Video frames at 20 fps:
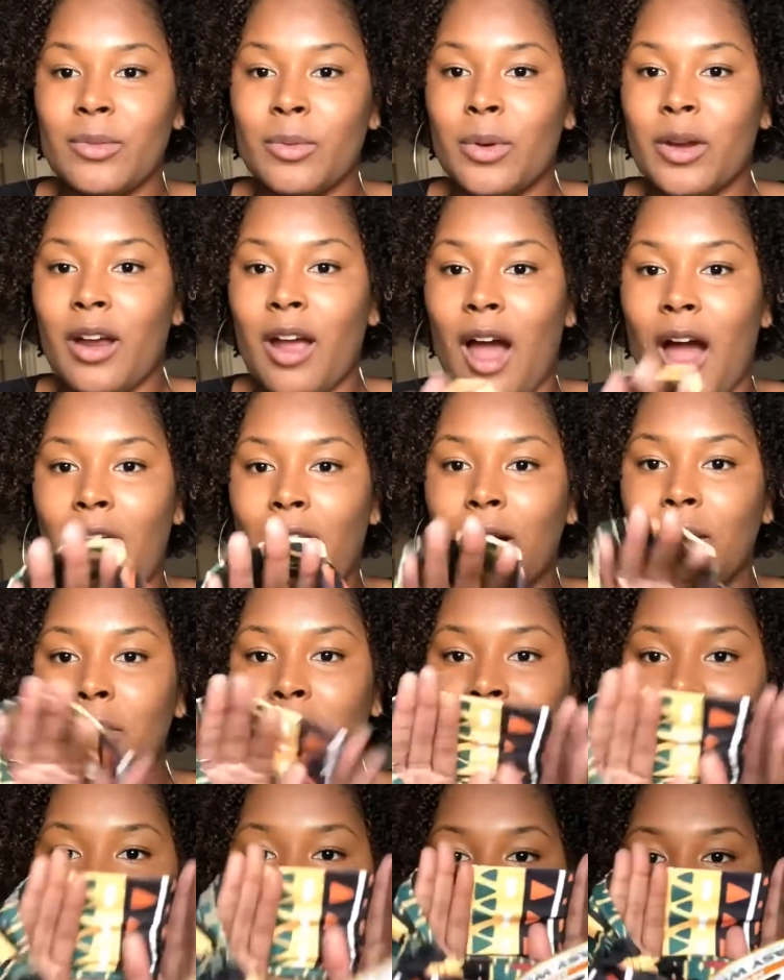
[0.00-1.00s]
We're all
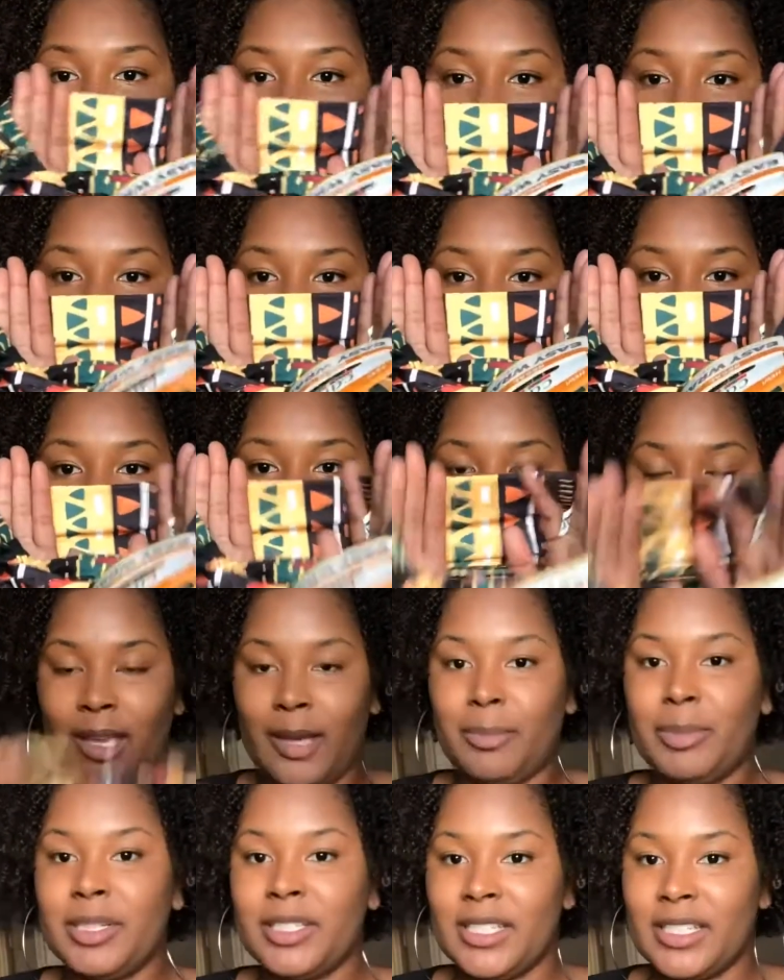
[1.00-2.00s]
black
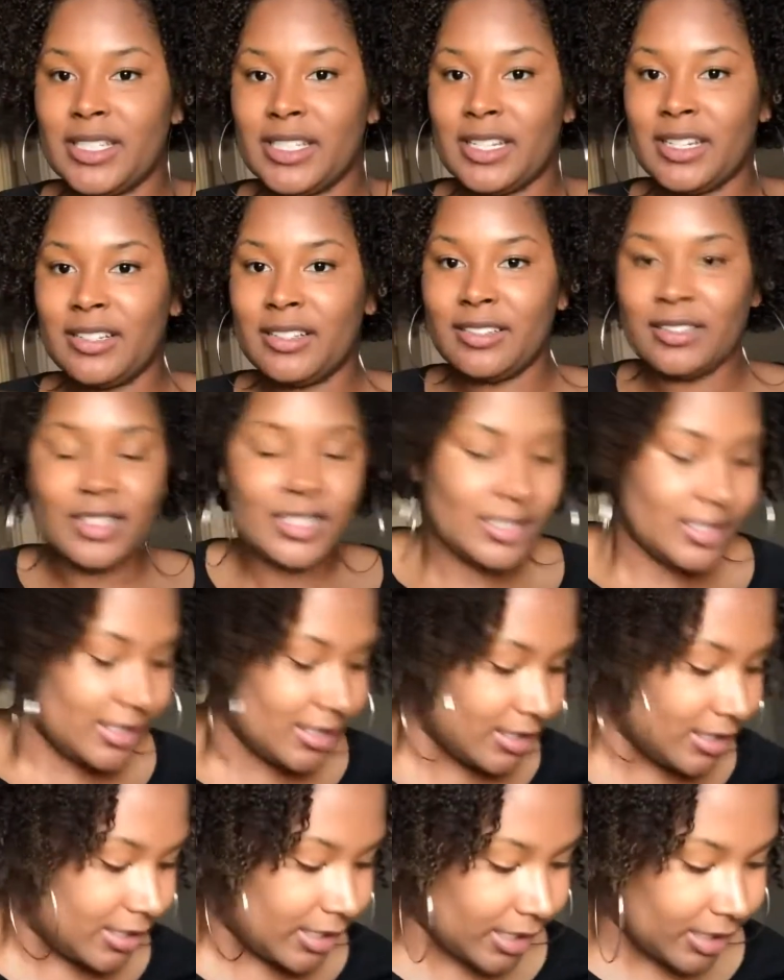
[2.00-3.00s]
and put this on. This is
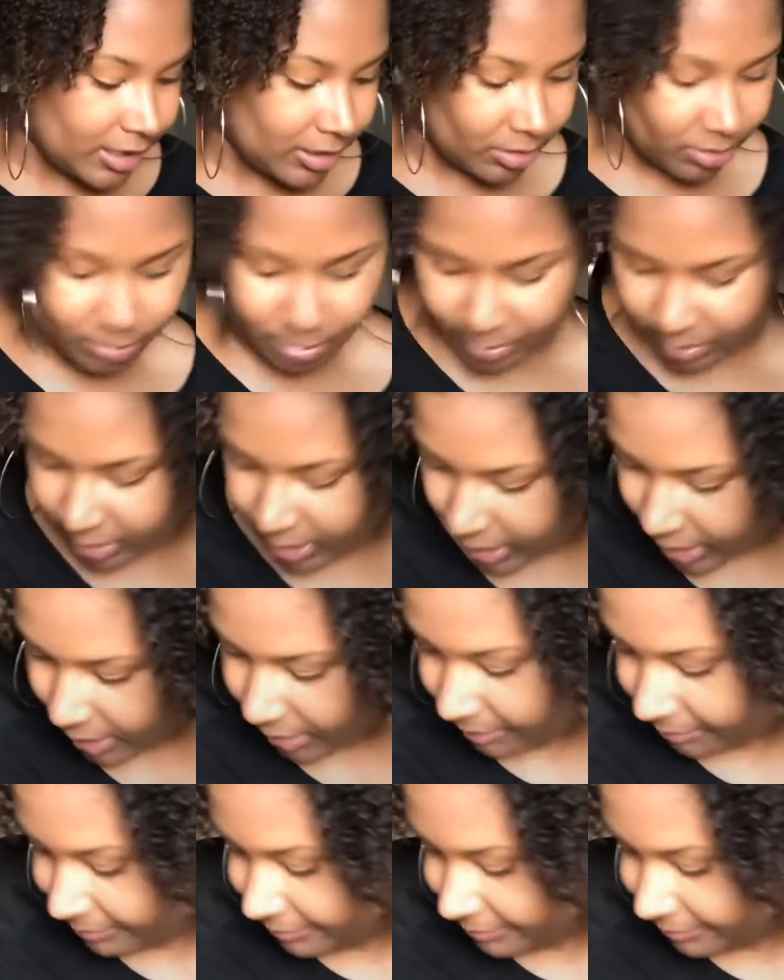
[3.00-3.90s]
dope. Okay.